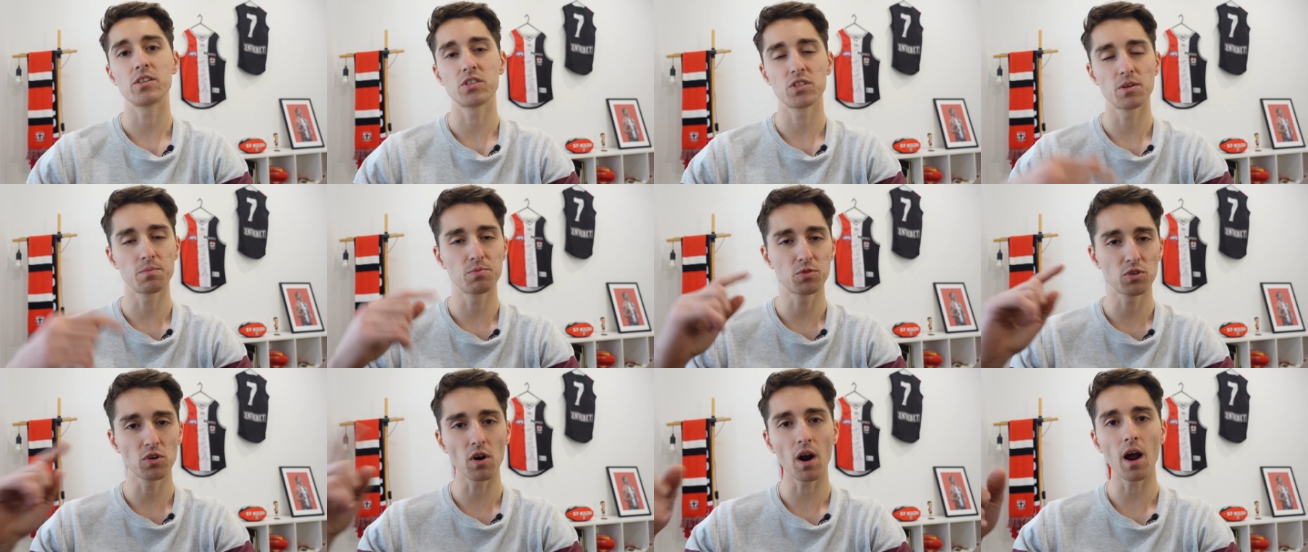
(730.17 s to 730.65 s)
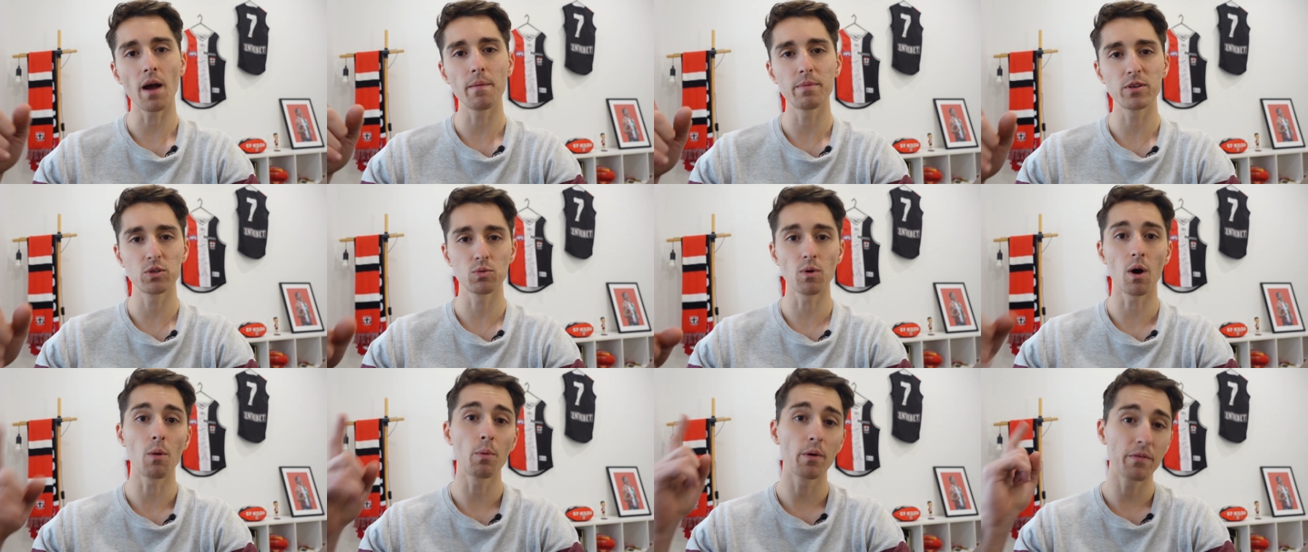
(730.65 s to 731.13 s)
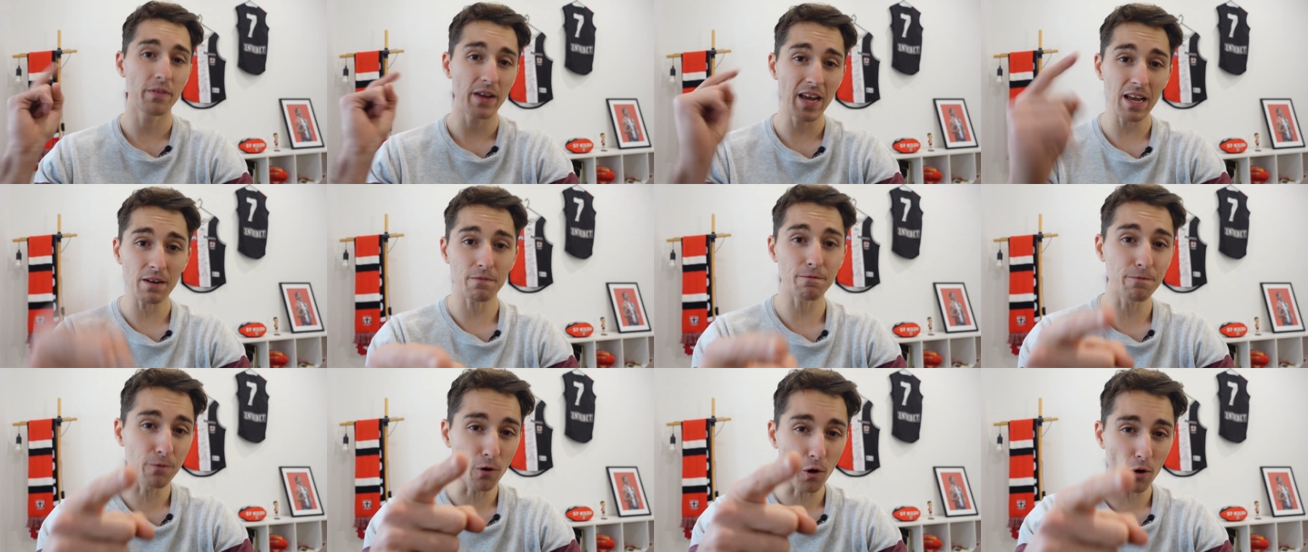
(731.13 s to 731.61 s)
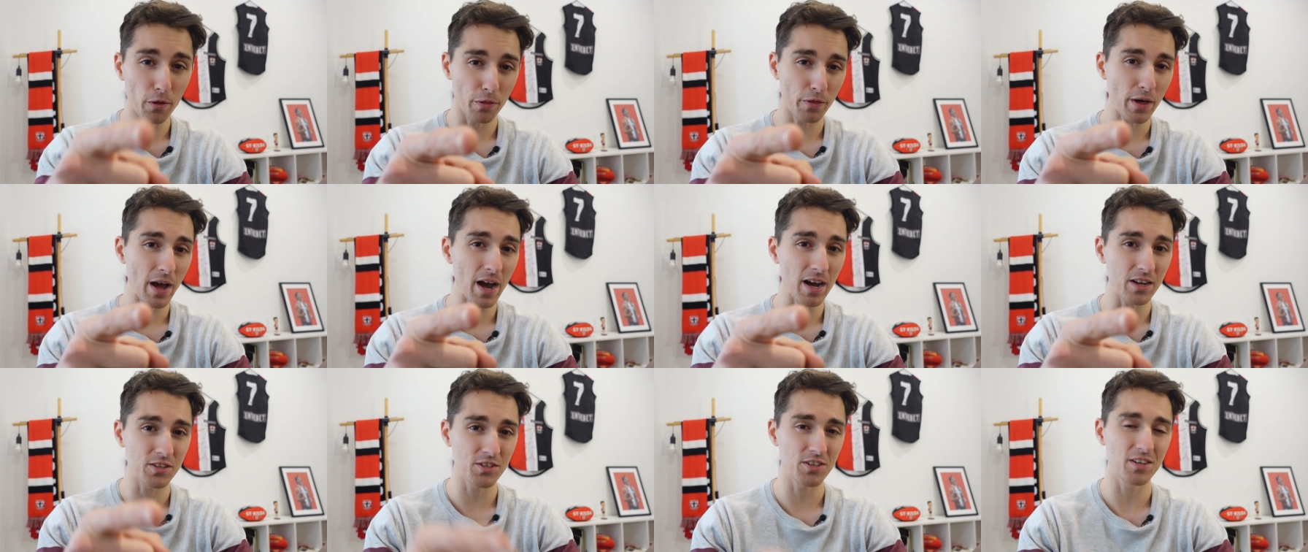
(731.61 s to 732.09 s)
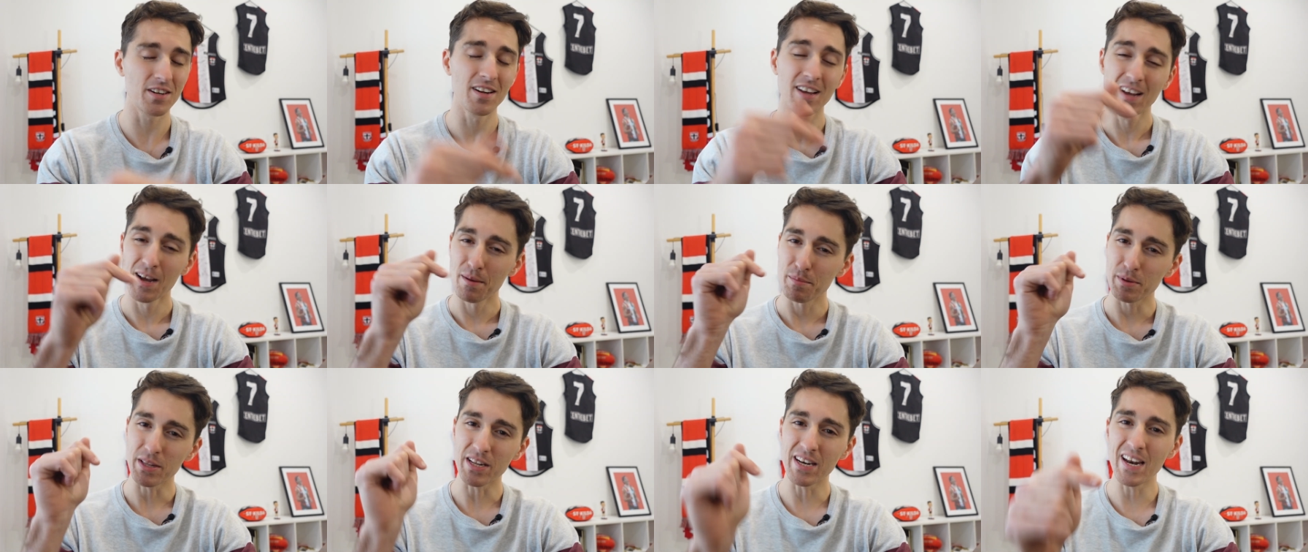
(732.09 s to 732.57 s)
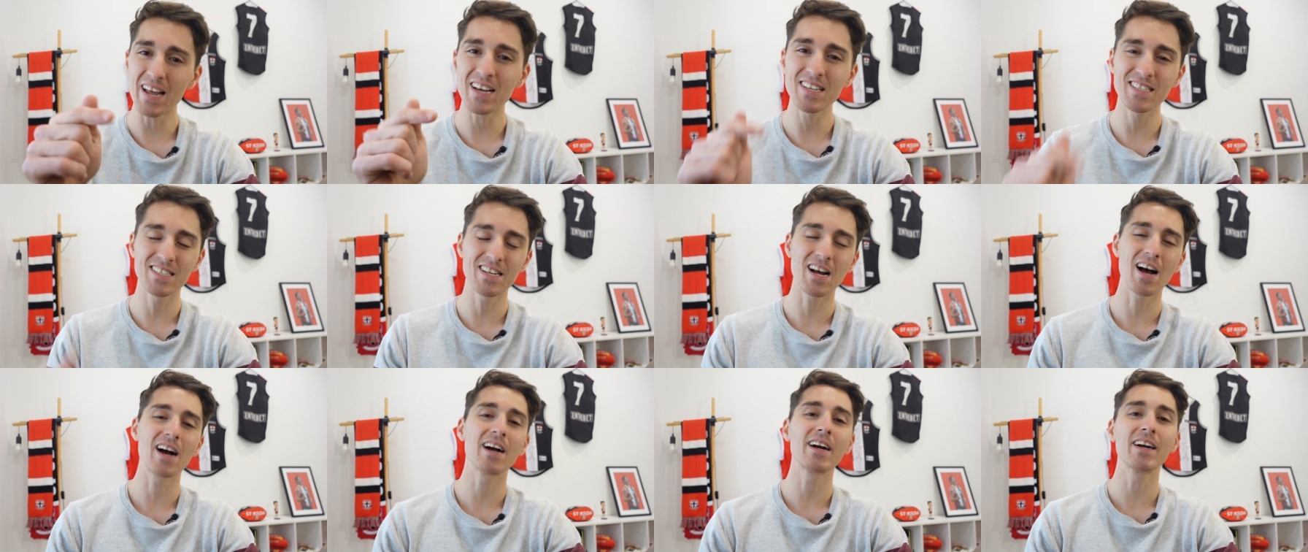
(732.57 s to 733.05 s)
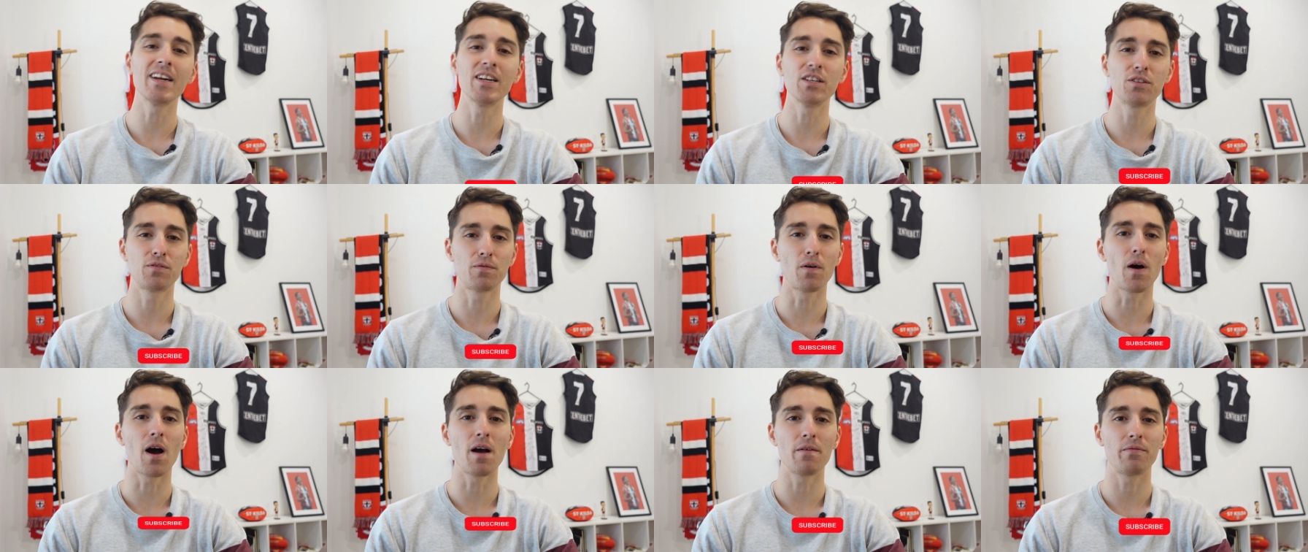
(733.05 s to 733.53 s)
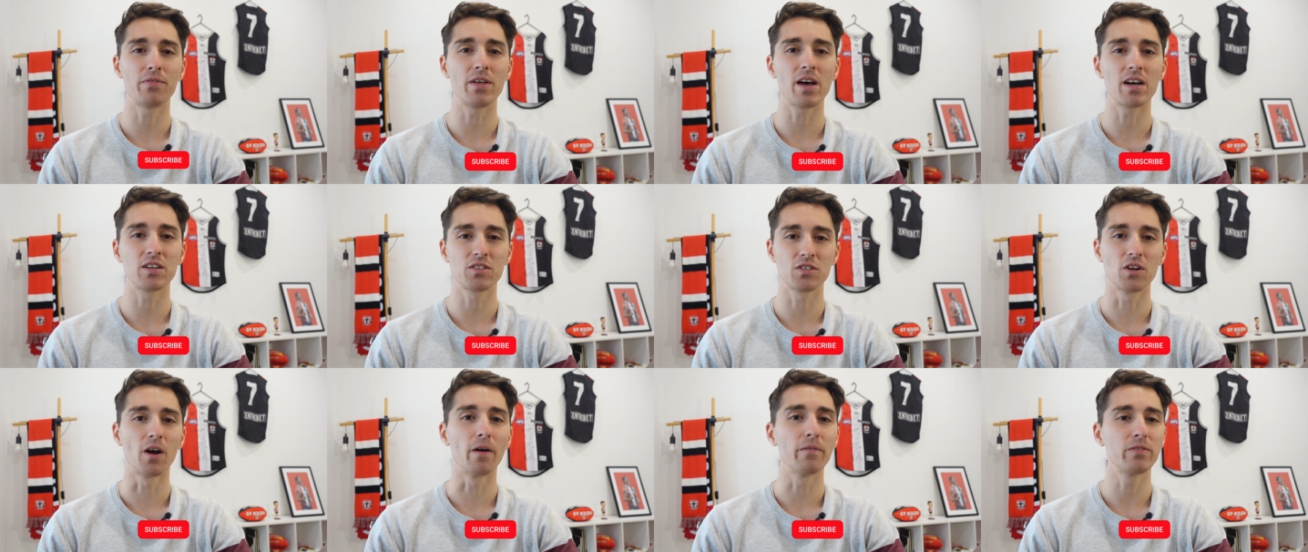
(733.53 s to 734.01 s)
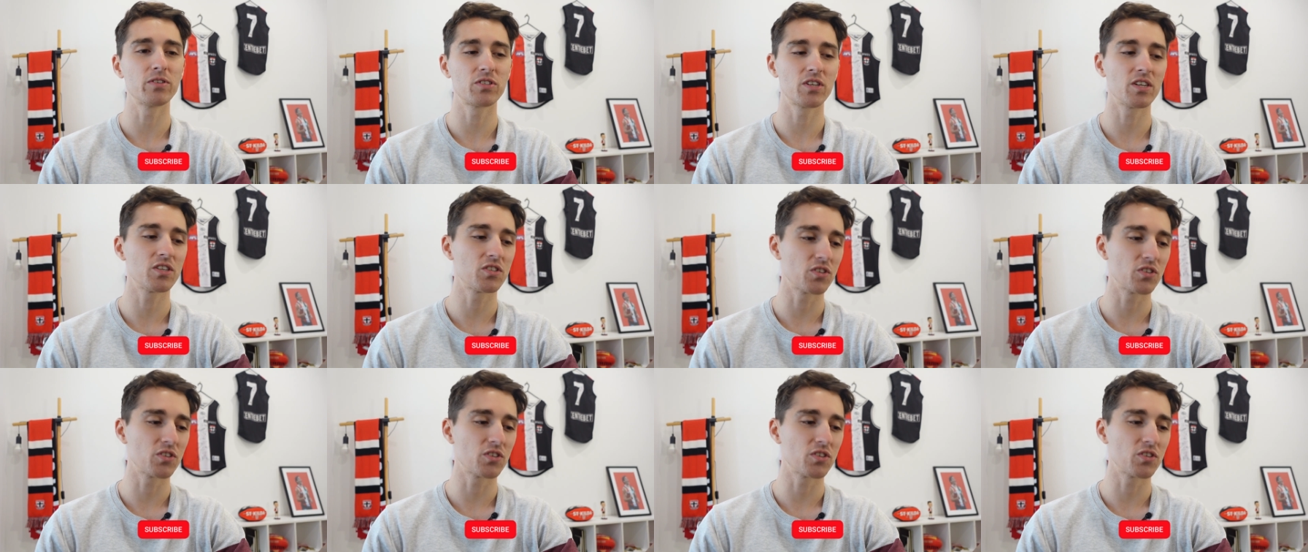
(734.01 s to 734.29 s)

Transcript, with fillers: Subscribe as well. We've hit 4,000, but the next target is 5,000, obviously.